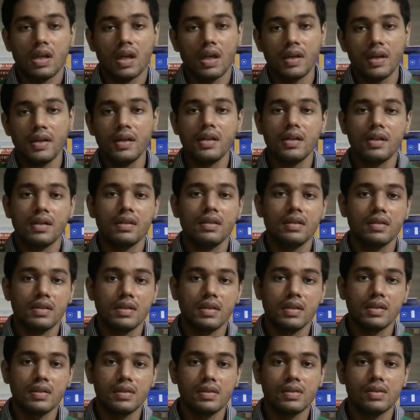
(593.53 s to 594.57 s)
idea
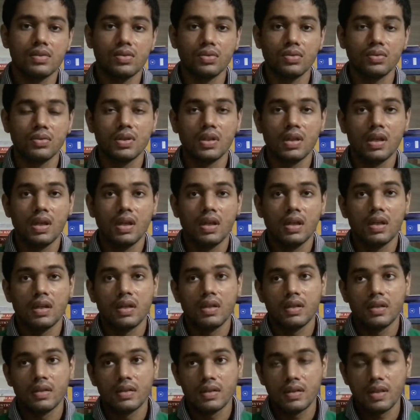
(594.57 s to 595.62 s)
is to
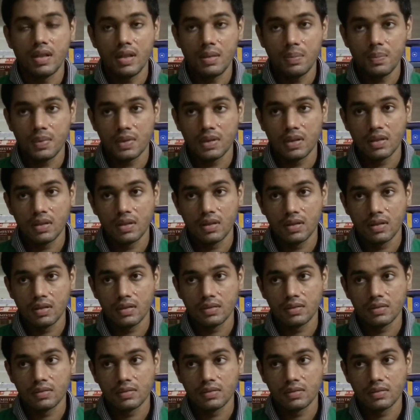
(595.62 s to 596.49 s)
keep the